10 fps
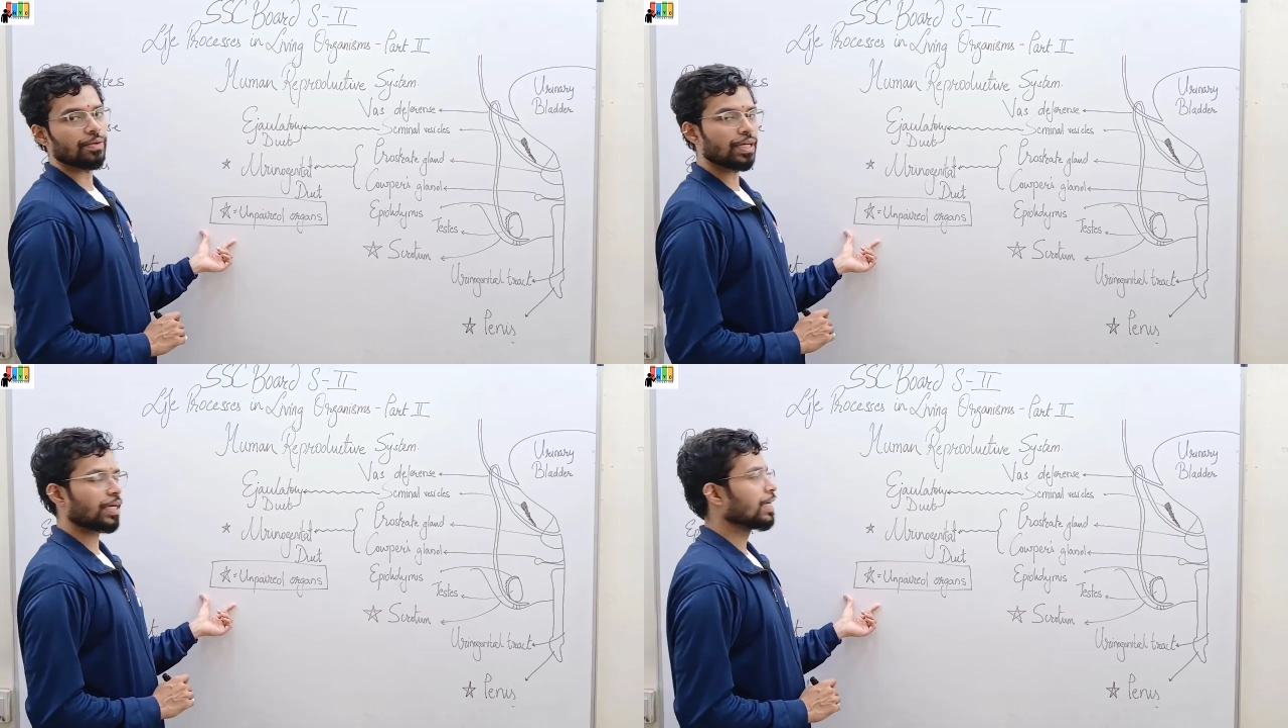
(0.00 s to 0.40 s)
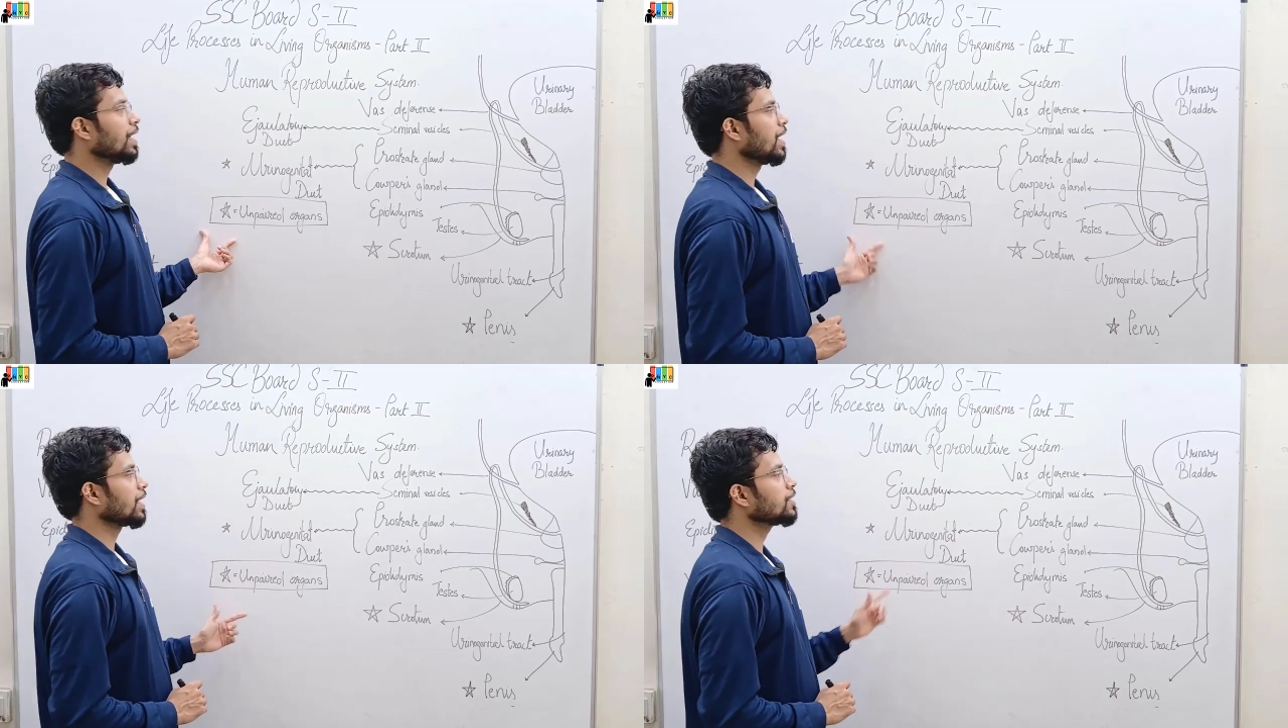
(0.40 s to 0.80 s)

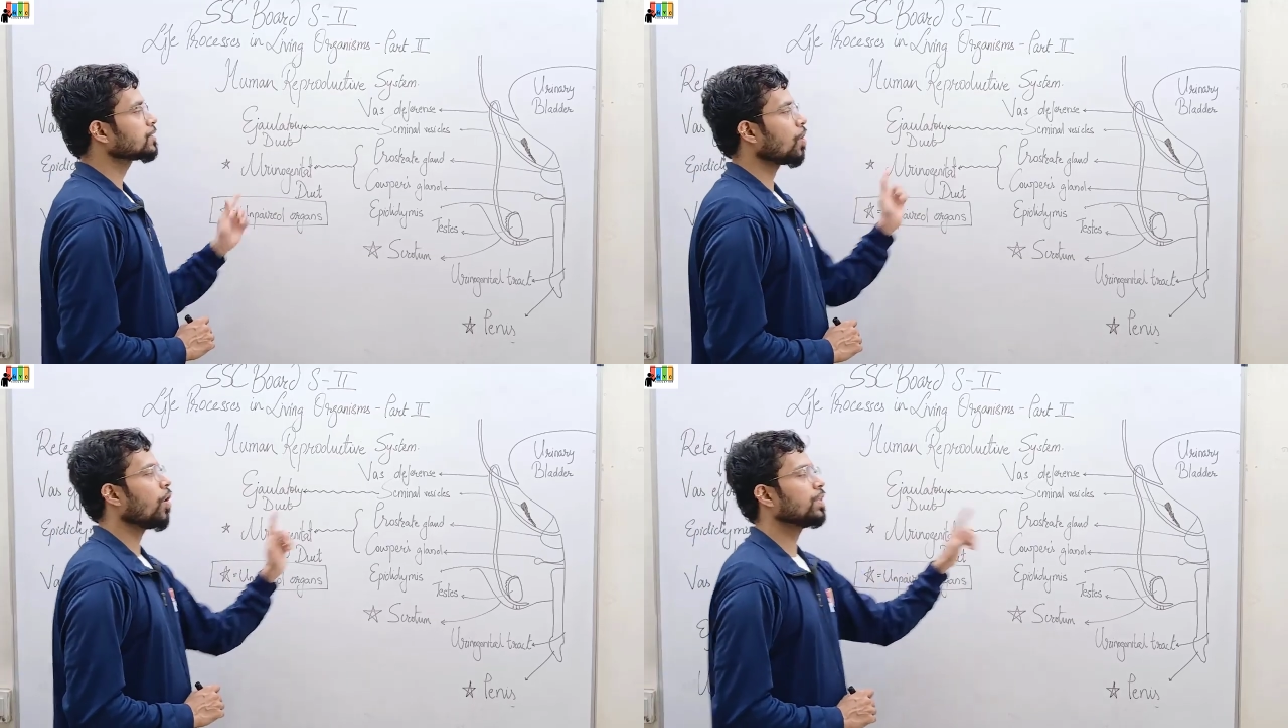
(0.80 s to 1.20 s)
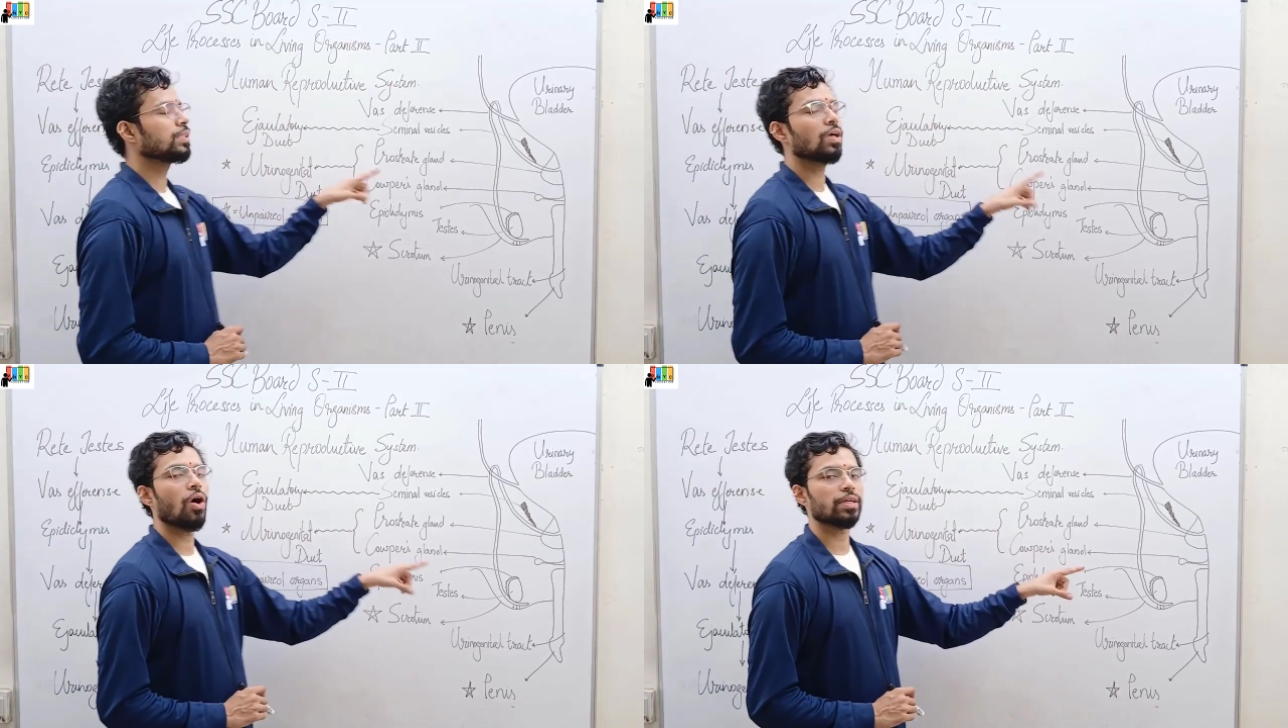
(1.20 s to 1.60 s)
Okay, rest
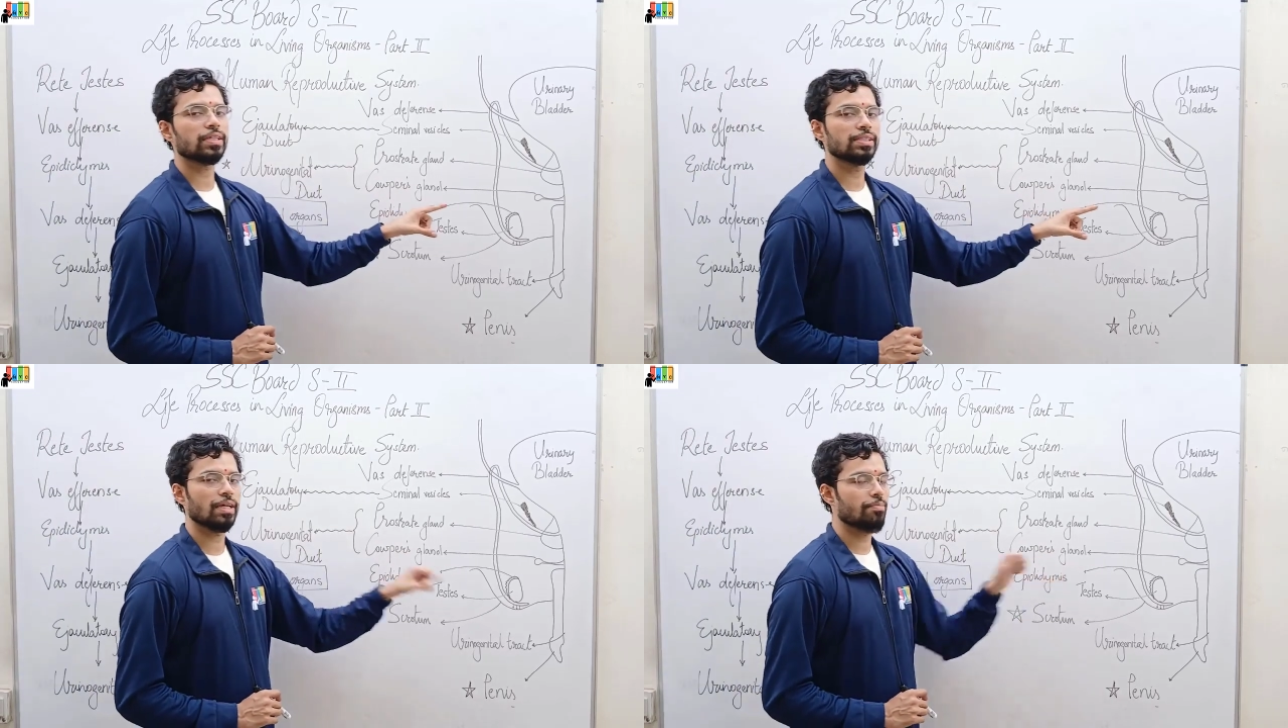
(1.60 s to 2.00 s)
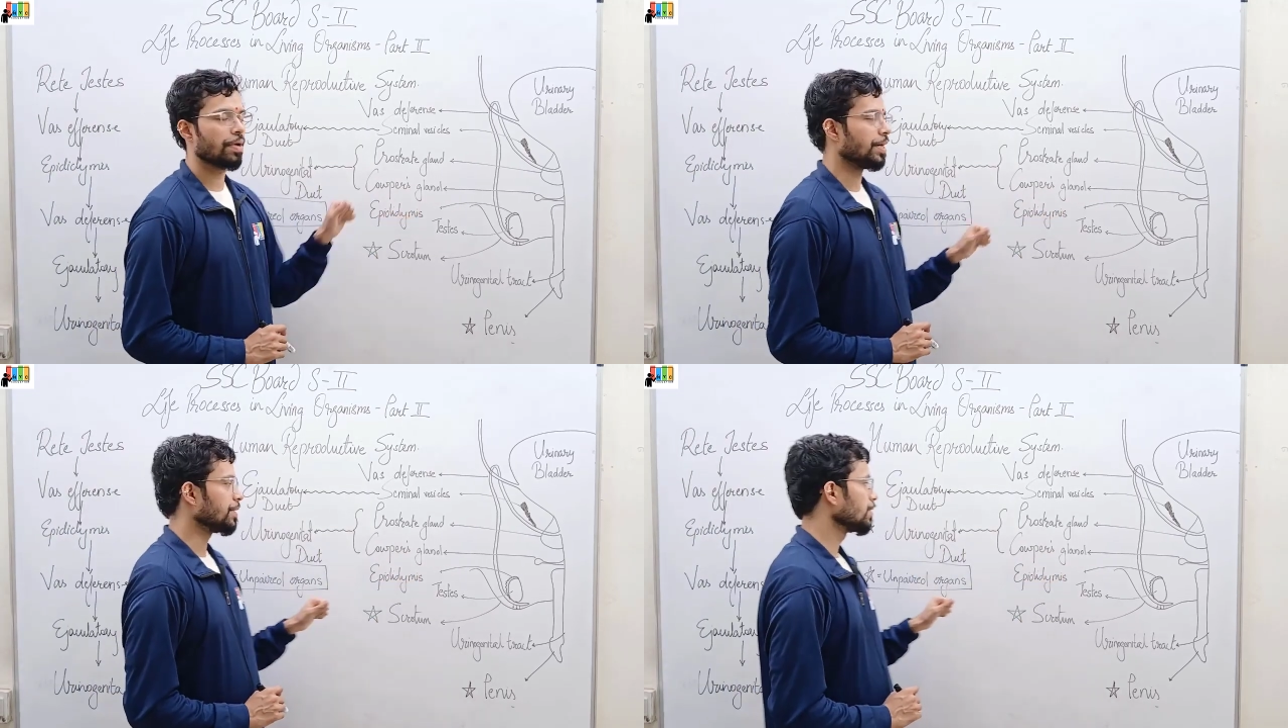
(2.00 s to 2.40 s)
all the organs are
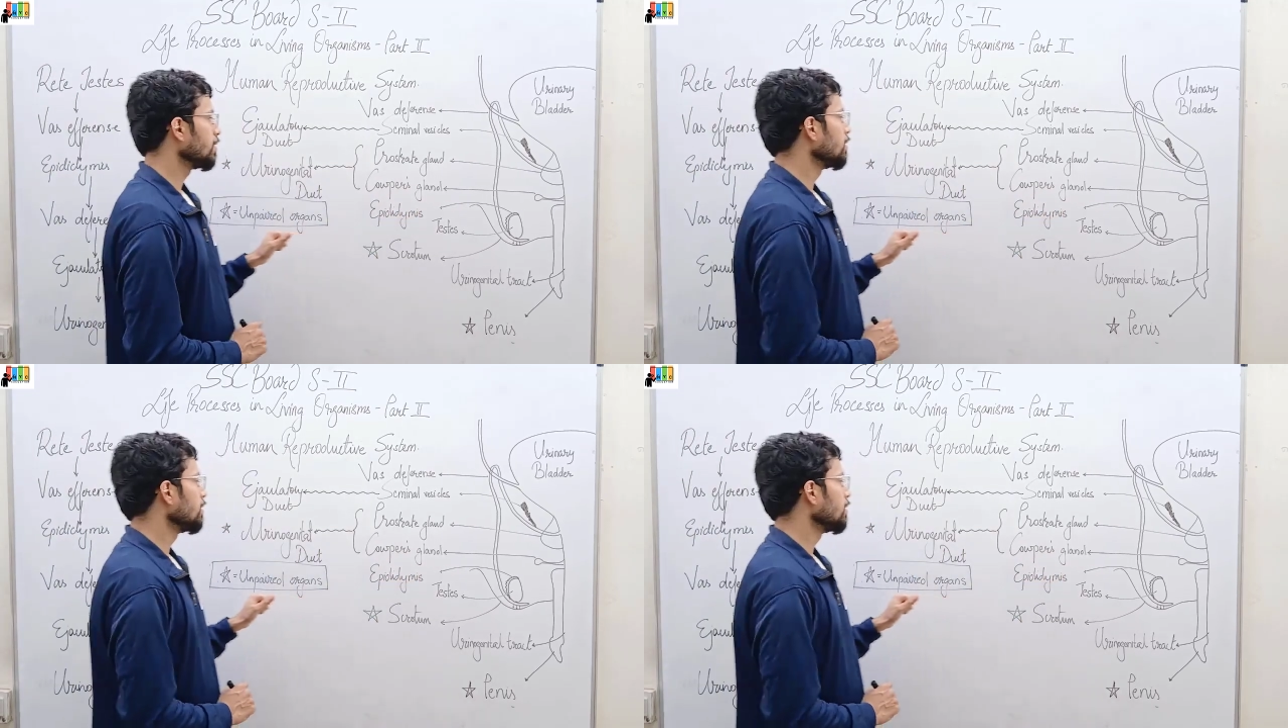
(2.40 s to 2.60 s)
paired.